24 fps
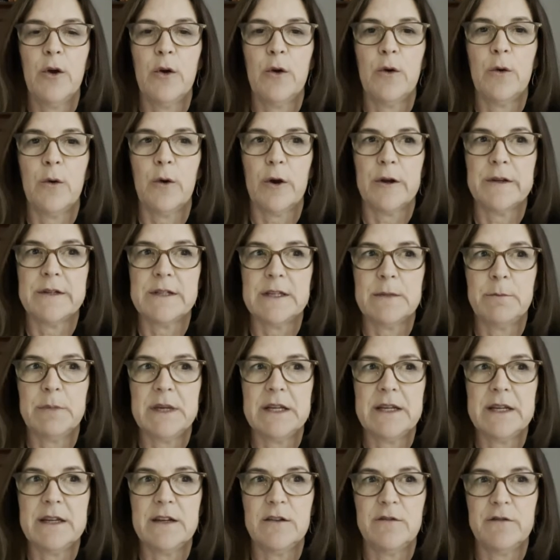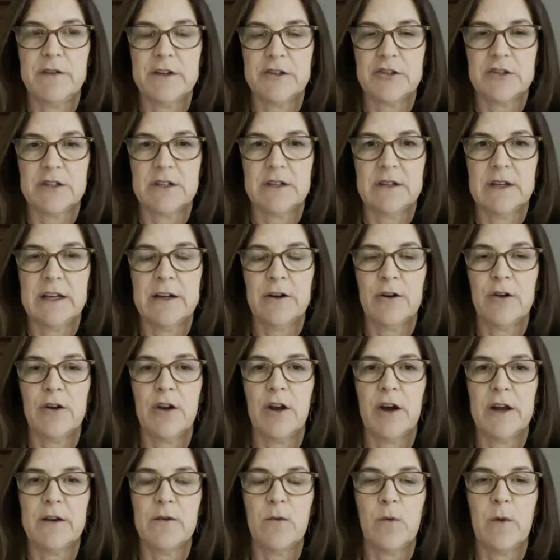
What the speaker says: who are DPD deficient and are not